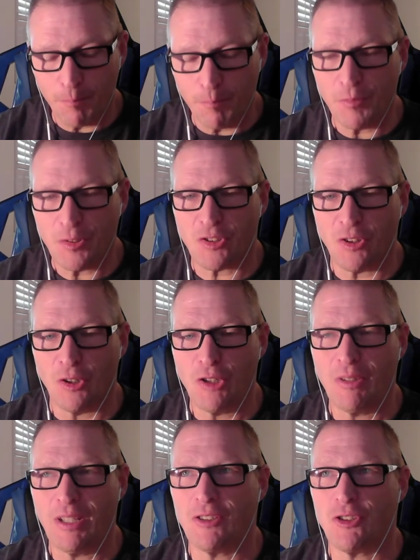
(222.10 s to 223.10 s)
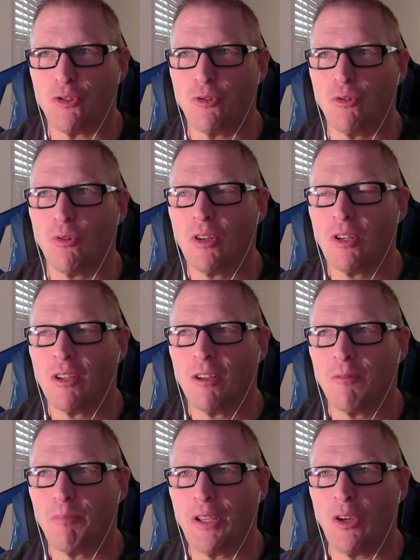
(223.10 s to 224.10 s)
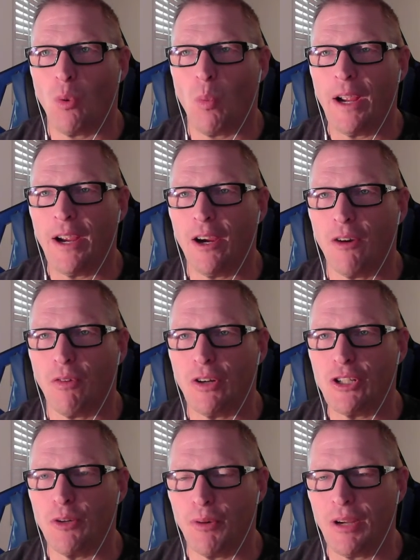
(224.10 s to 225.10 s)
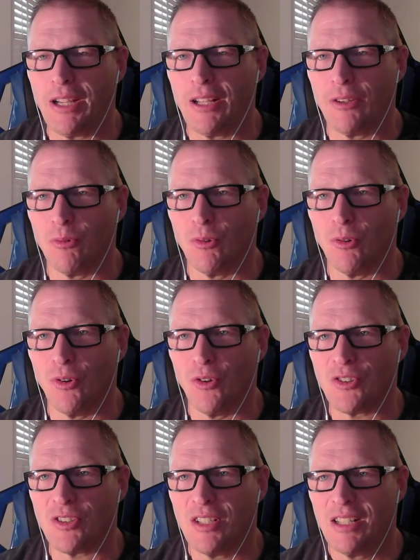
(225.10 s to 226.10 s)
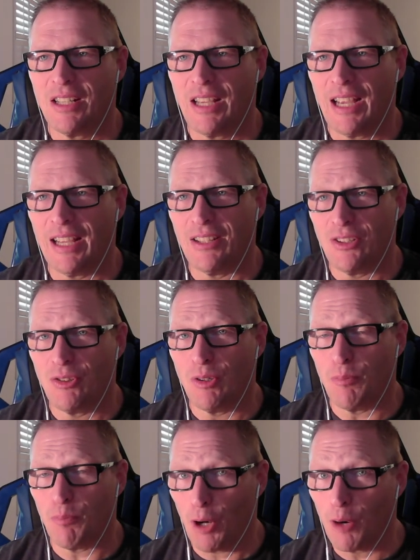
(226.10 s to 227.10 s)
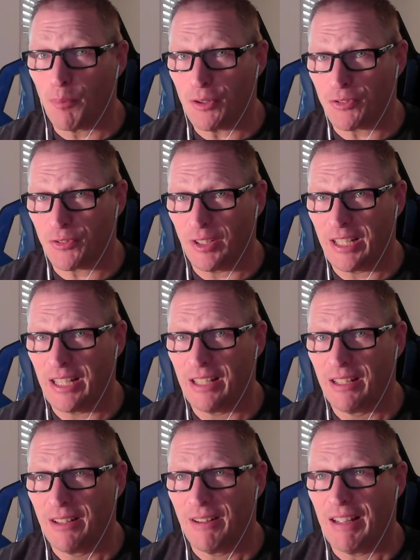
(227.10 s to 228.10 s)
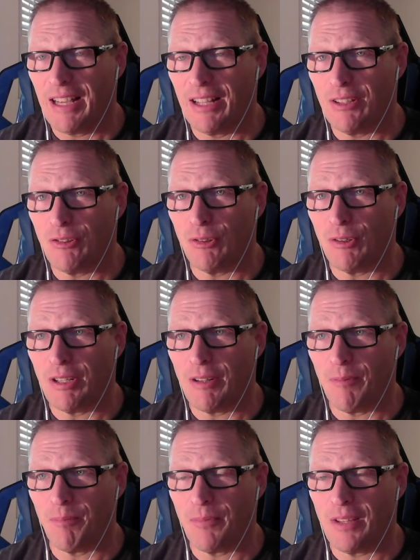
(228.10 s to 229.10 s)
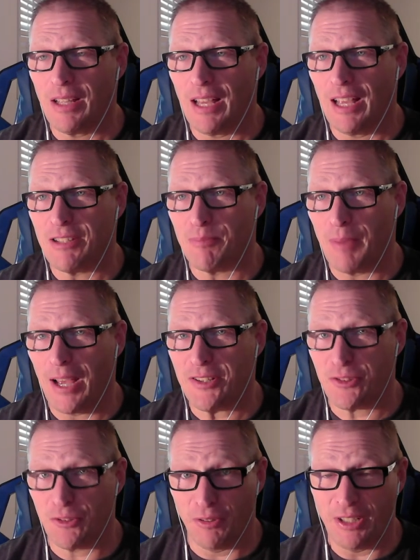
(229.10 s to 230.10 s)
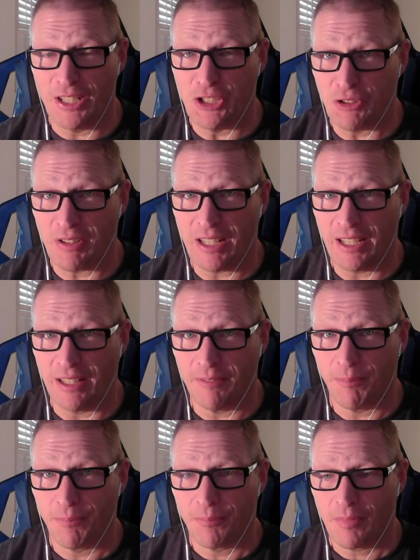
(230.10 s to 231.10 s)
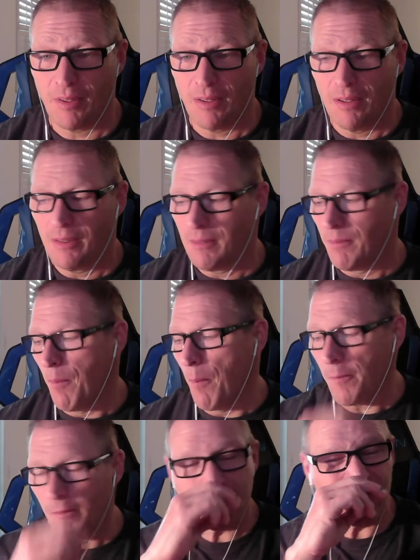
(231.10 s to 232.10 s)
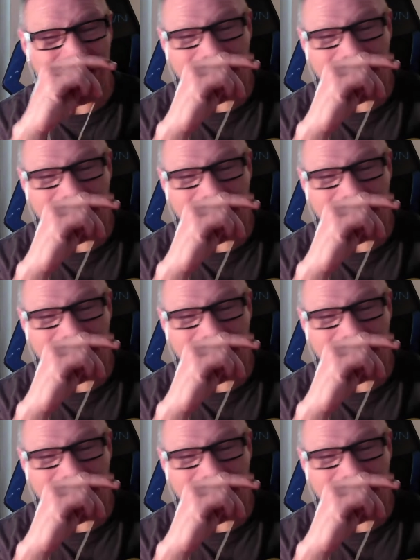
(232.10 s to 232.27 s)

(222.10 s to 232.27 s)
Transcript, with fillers: so you need to be aware of when you're breaking the rules and do it purposefully and do it as masterfully as you can let's talk